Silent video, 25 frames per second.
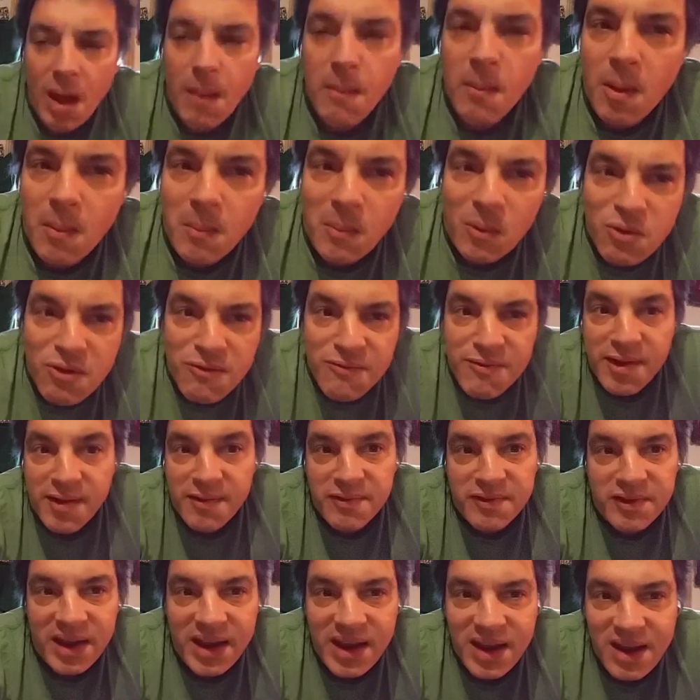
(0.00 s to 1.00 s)
I'm almost
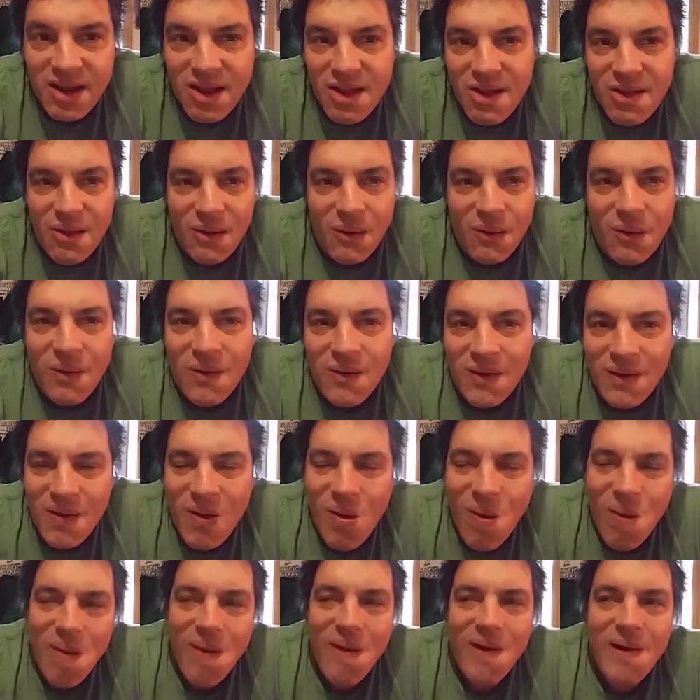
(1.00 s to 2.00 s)
50, so,
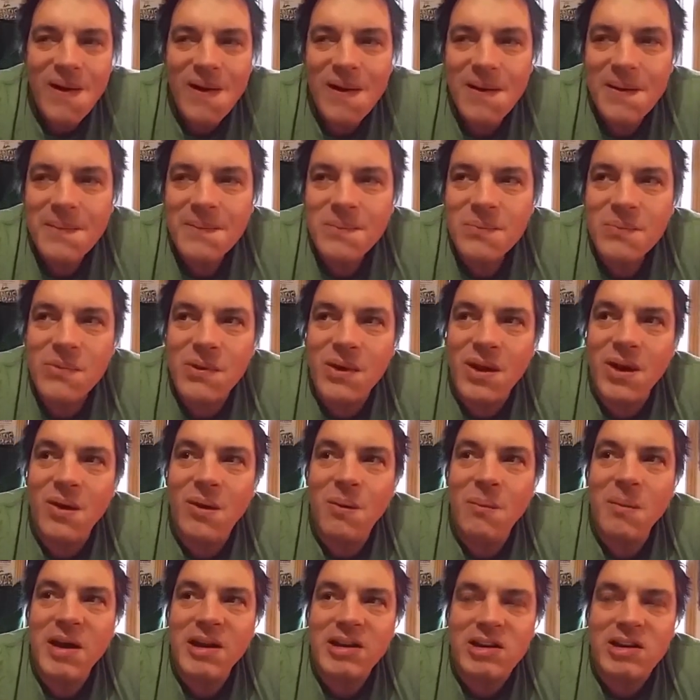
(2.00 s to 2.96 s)
you know,